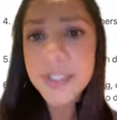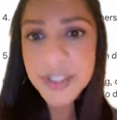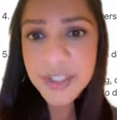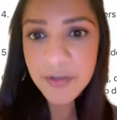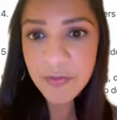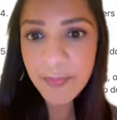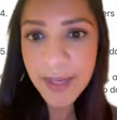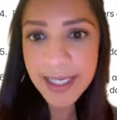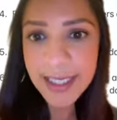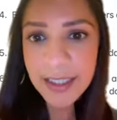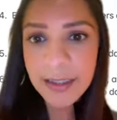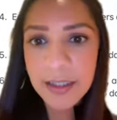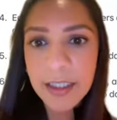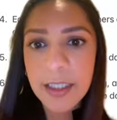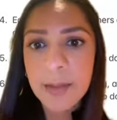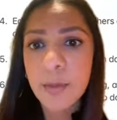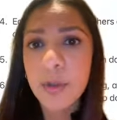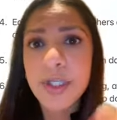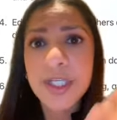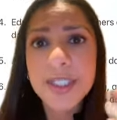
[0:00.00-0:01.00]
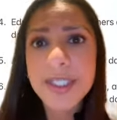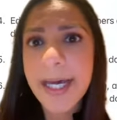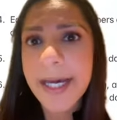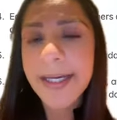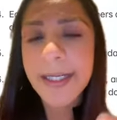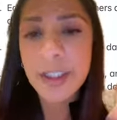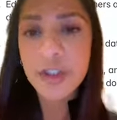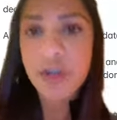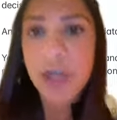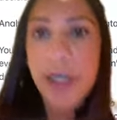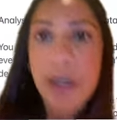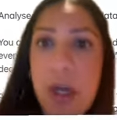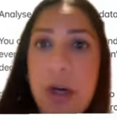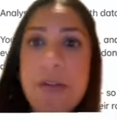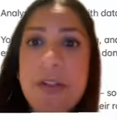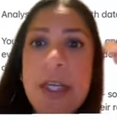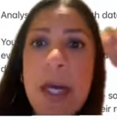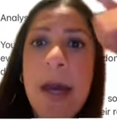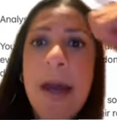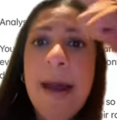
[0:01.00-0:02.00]
of making them or deciding trade
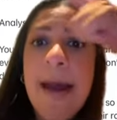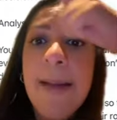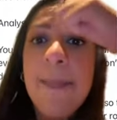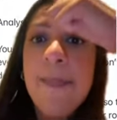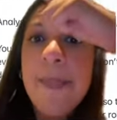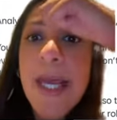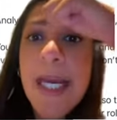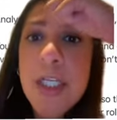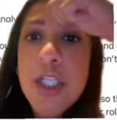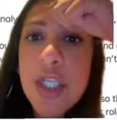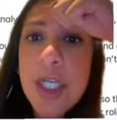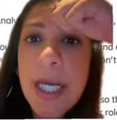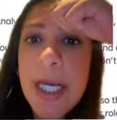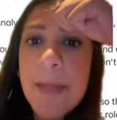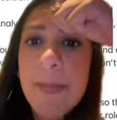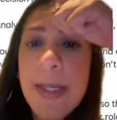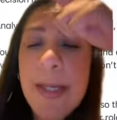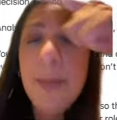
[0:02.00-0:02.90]
offs, educate people